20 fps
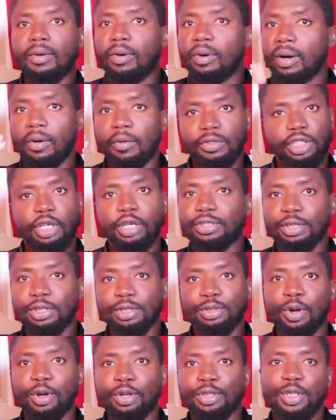Chelsea
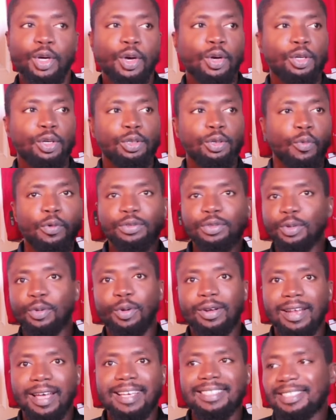scored, Wolves
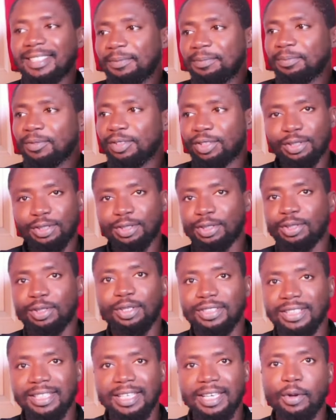equalized. Chelsea scored
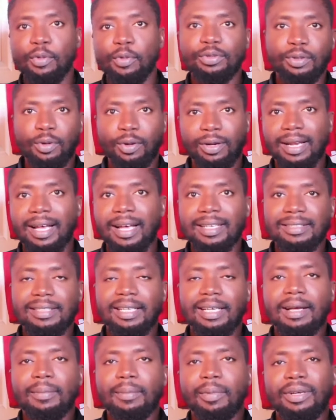again, Wolves equalized.
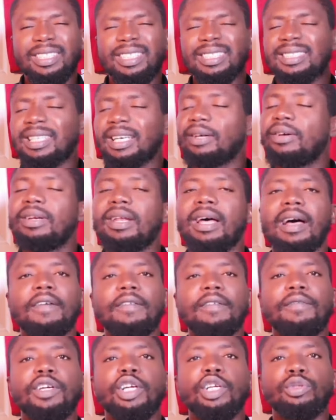But in the second half,
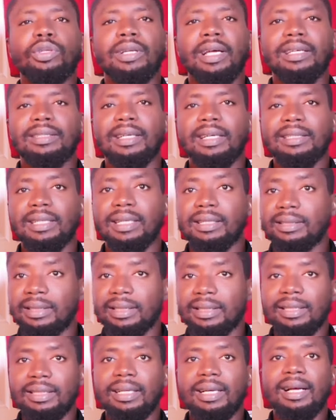it was like night and day.
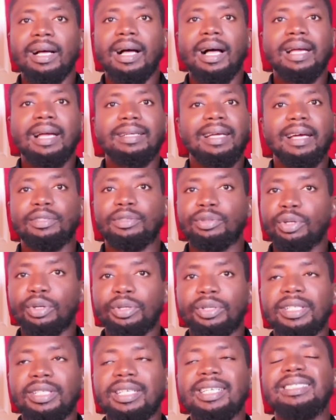And Aït-Nouri
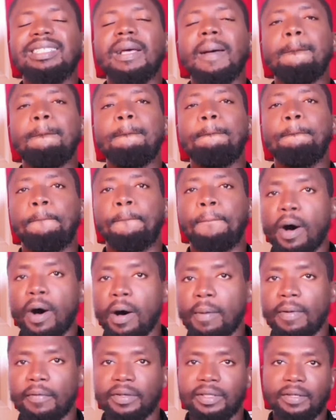is a bomb of
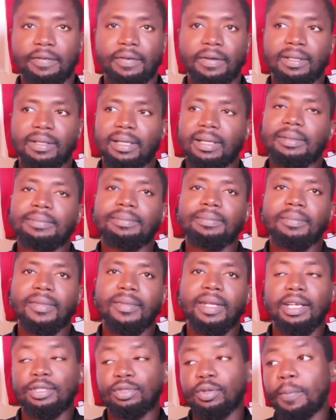a defender.
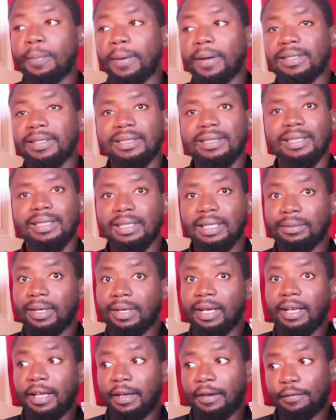It's so pathetic. Stuff.
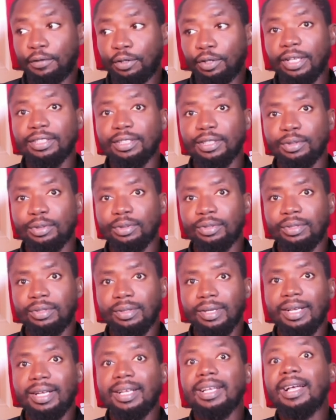A few years ago,
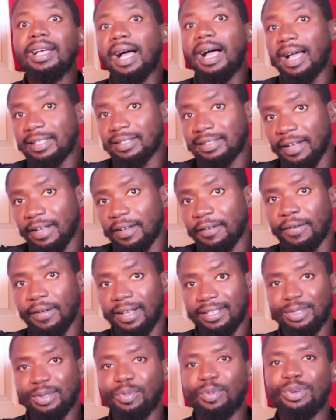Arsenal fans
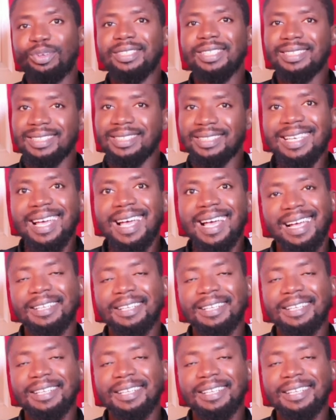wanted this guy.